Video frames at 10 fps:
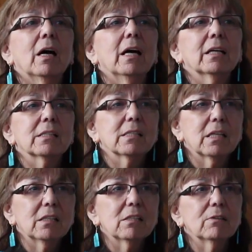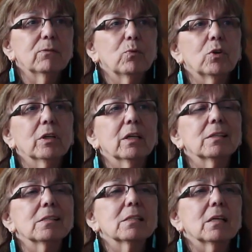Extensive work
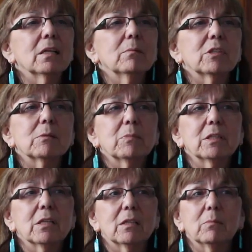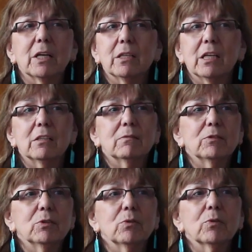and study must be done by Native
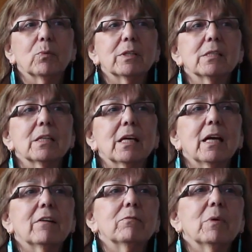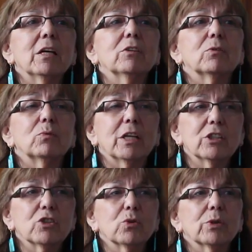youth once they have made the
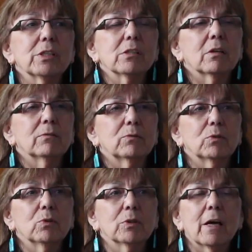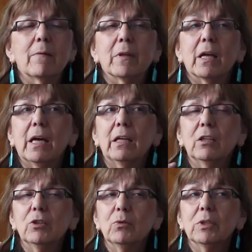right choice of road.
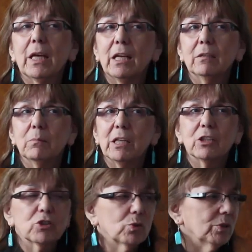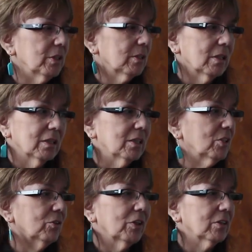And a youth can't make a choice, not
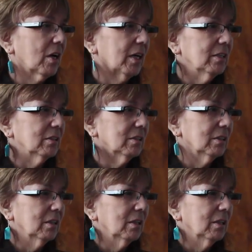until they're guided.